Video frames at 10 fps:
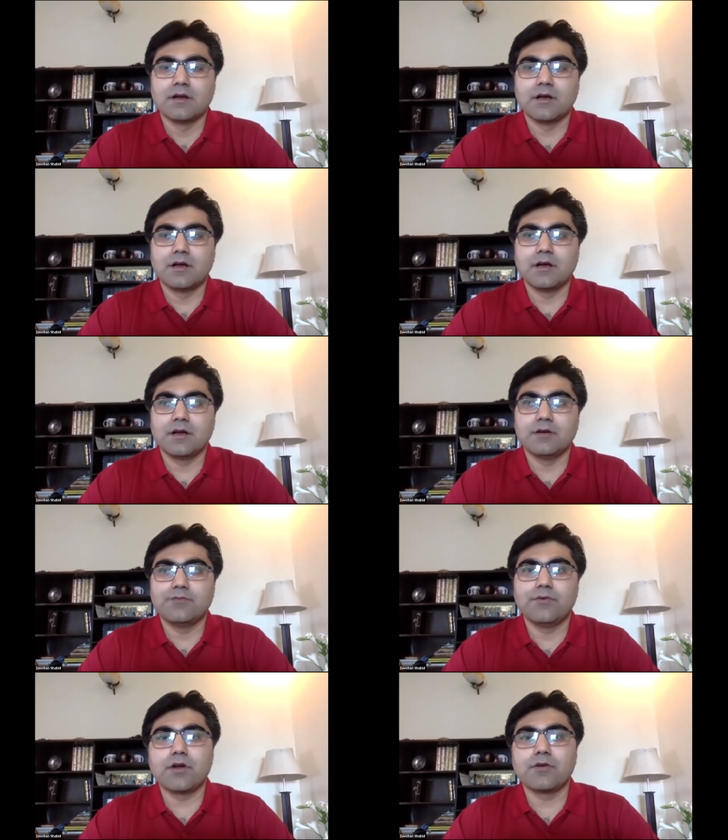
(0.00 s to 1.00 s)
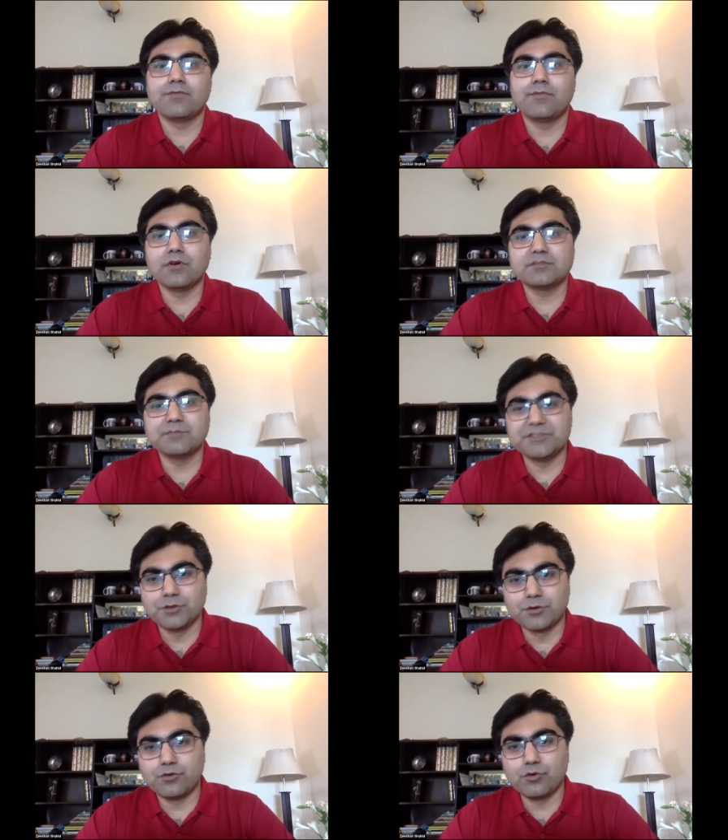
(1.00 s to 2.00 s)
uh, for force
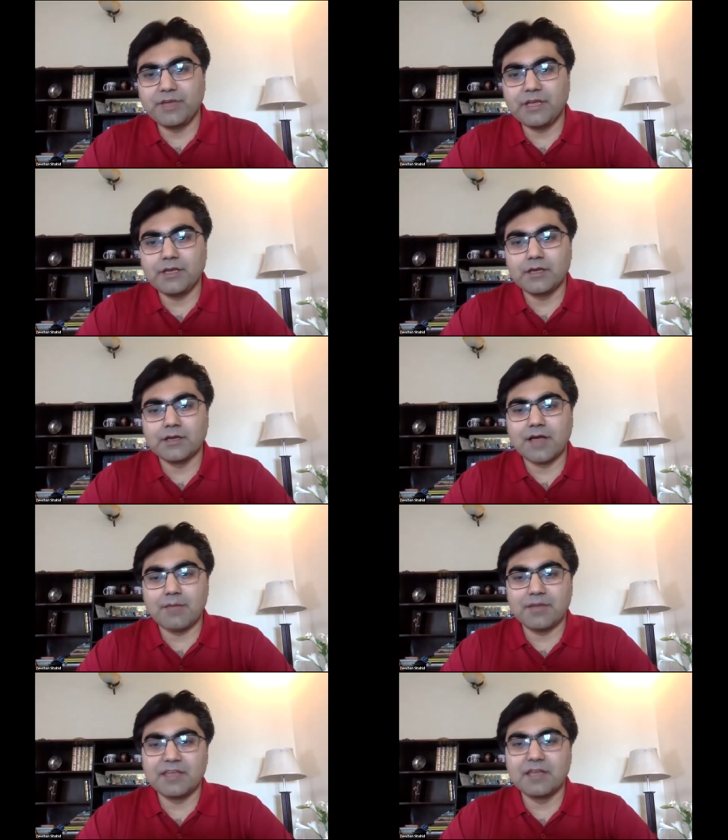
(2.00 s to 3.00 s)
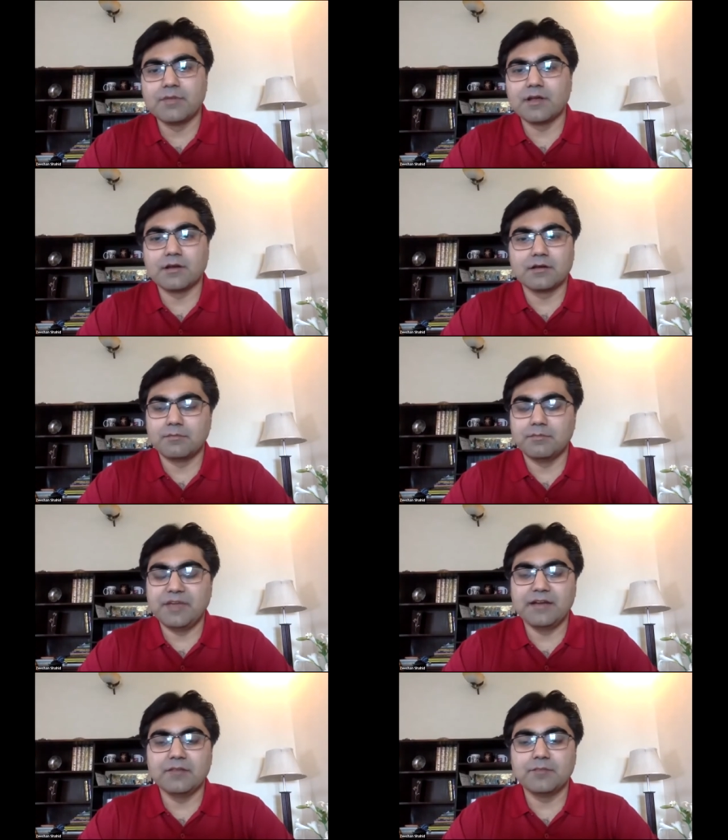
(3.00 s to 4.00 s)
majeure to be applicable, be
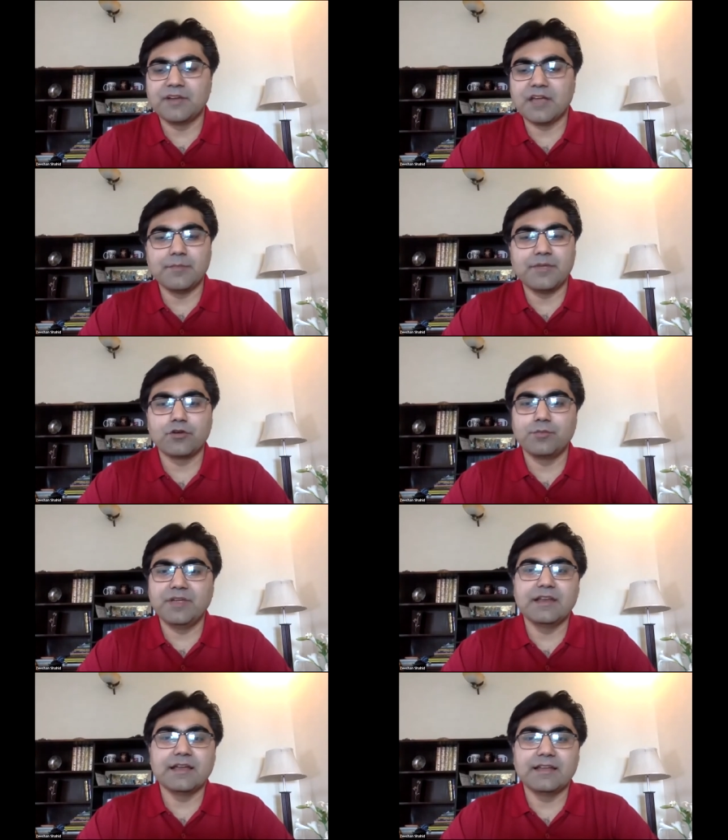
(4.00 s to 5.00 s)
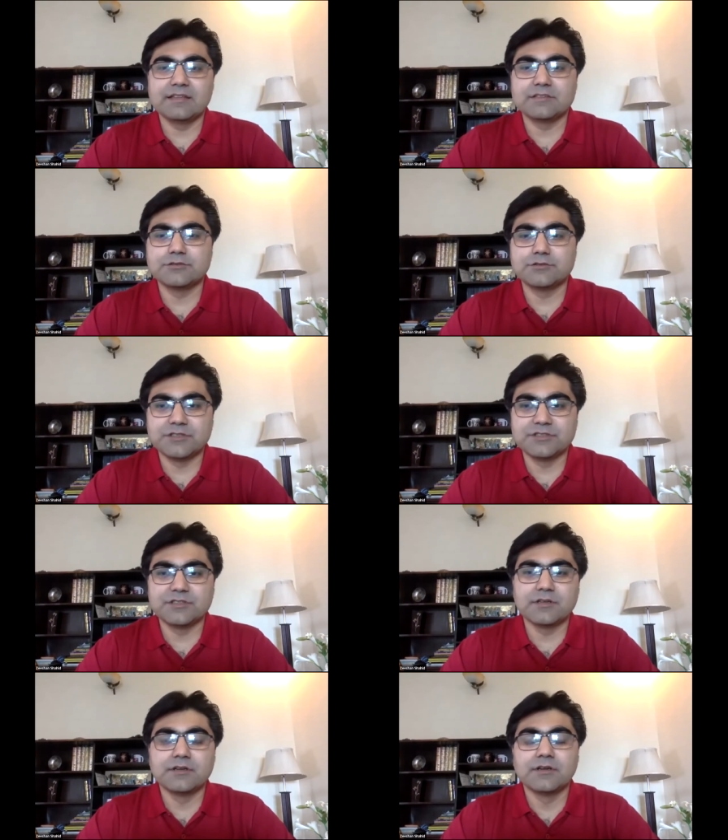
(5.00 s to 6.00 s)
it in pandemic or be it any other
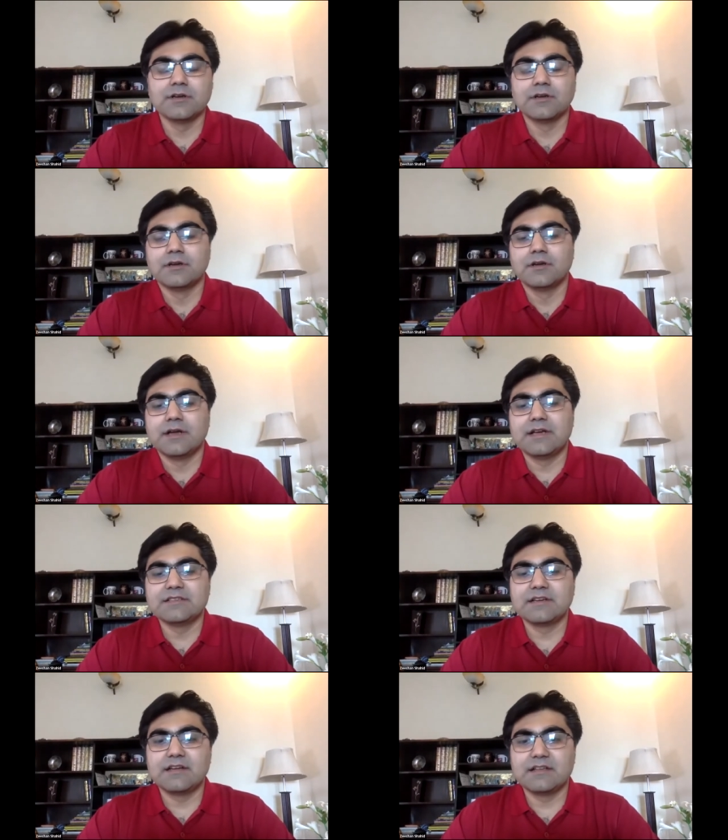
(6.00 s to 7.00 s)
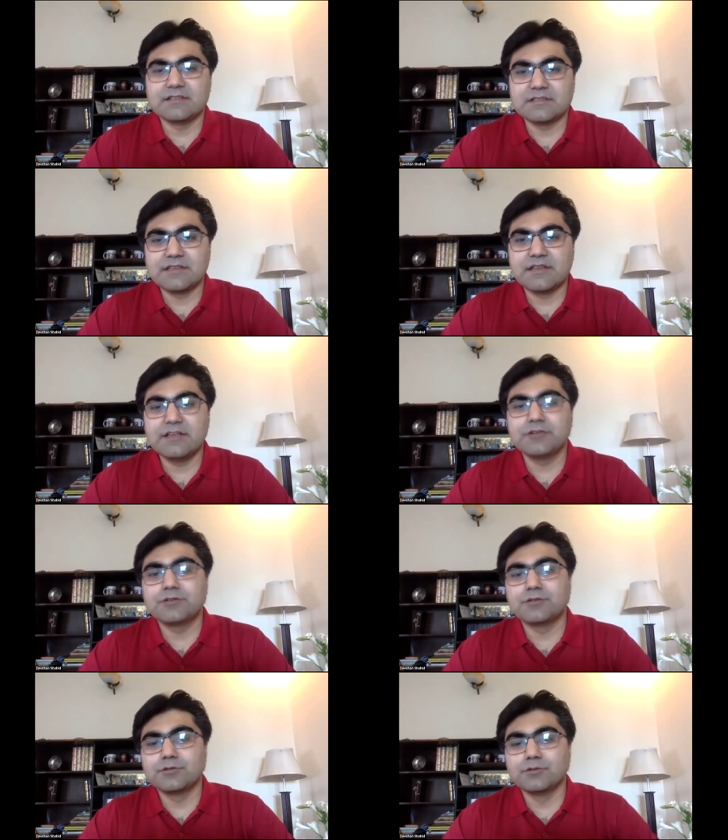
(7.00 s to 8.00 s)
situation, is it necessary
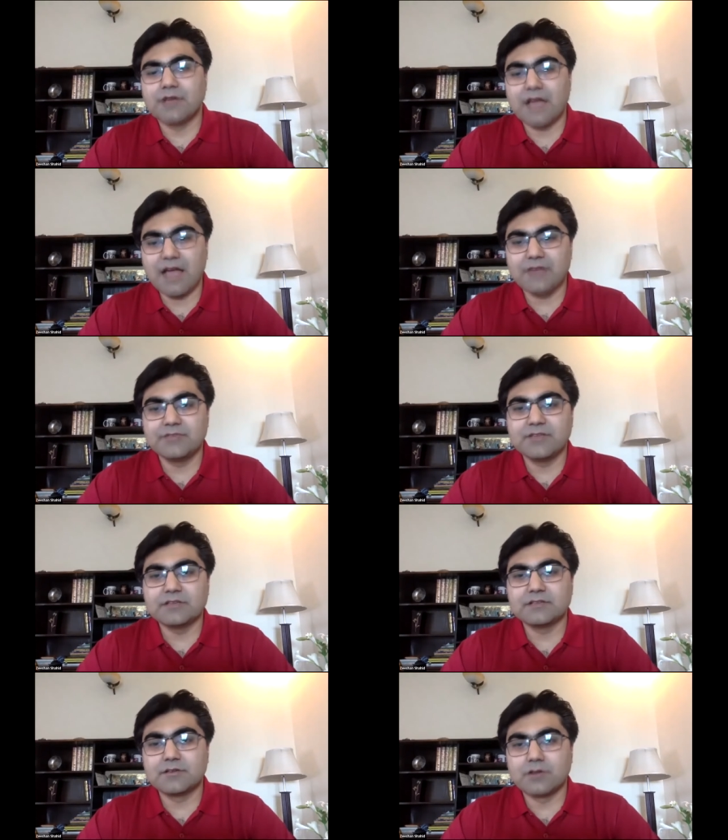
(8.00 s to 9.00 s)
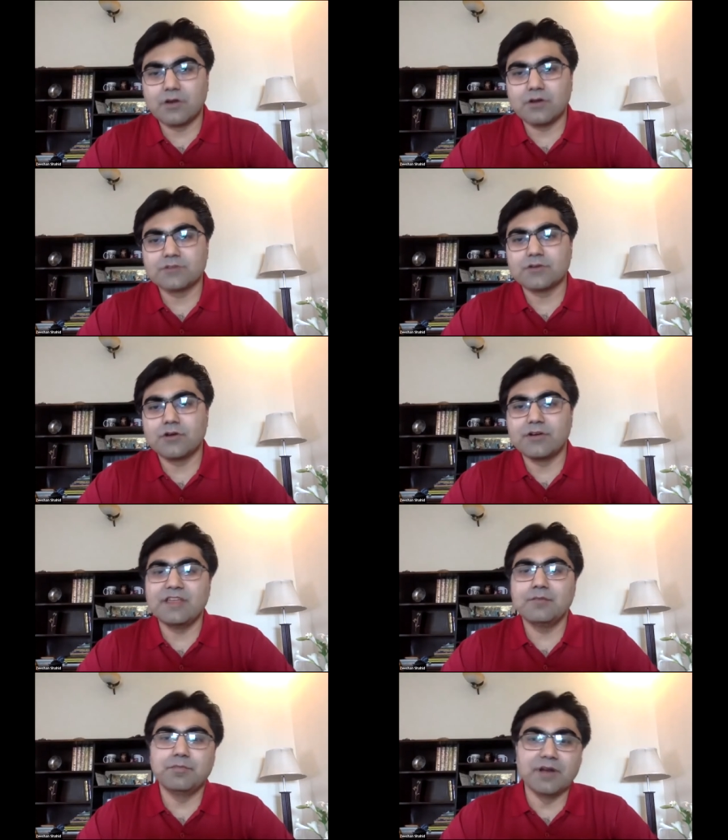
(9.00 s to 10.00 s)
to have this clause
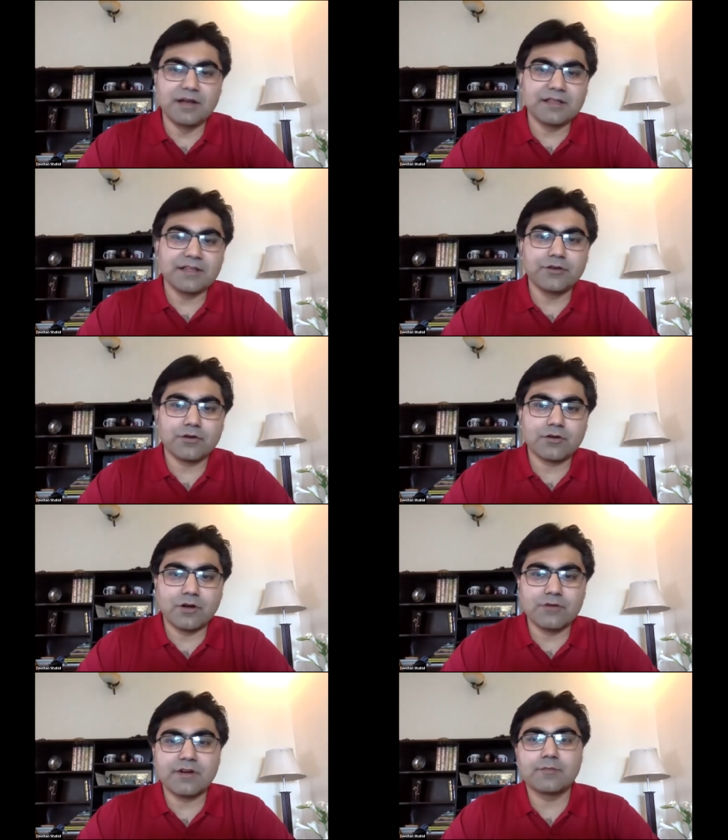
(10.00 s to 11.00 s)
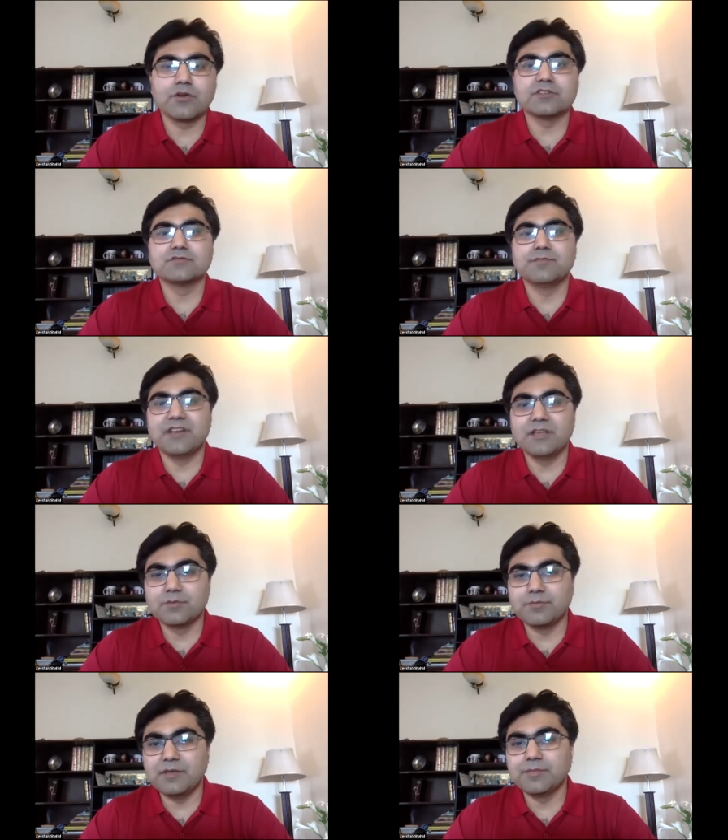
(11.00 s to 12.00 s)
already built in your contract? Because many of
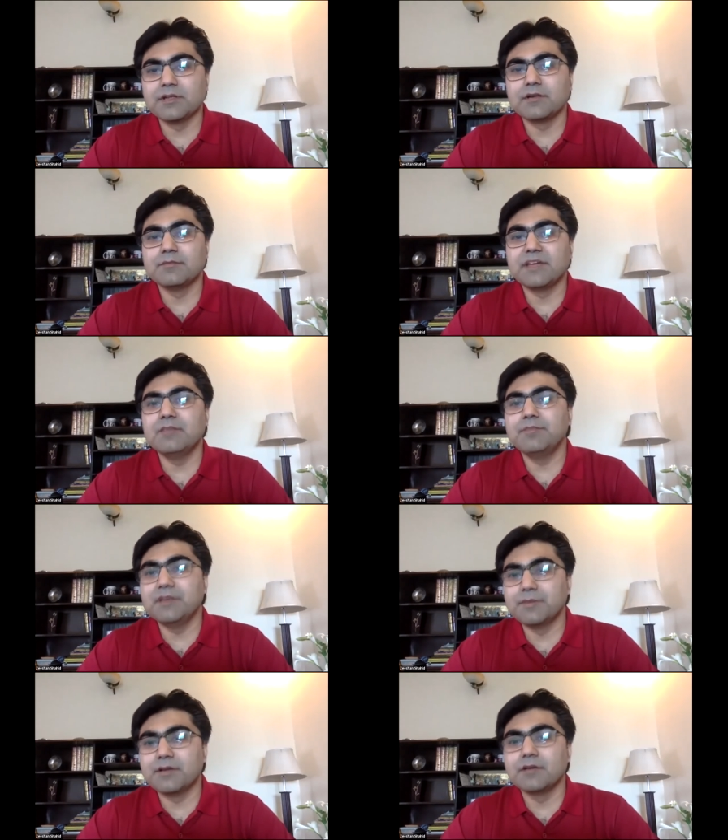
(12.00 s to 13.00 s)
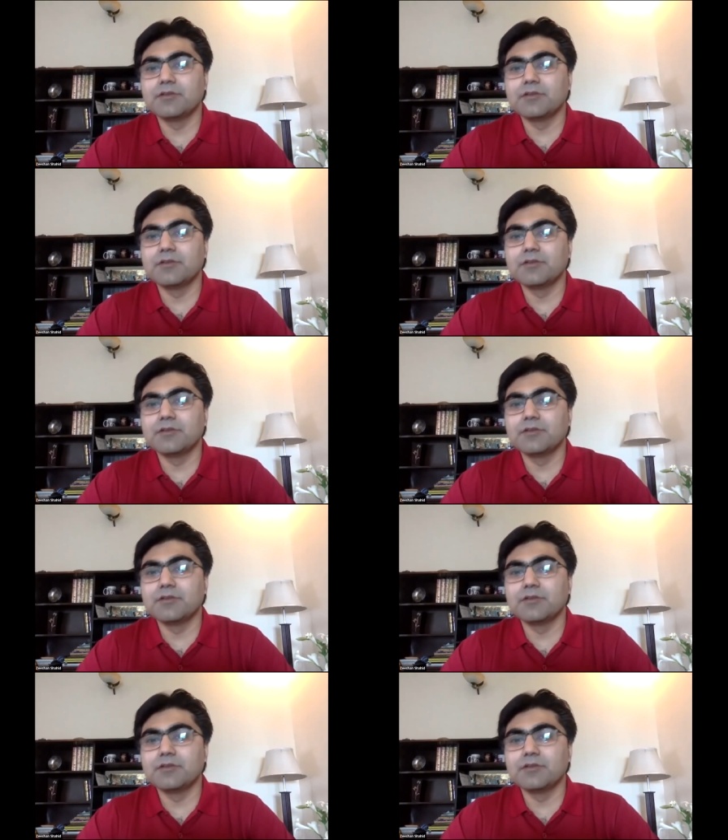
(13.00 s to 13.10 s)
the people, many people, you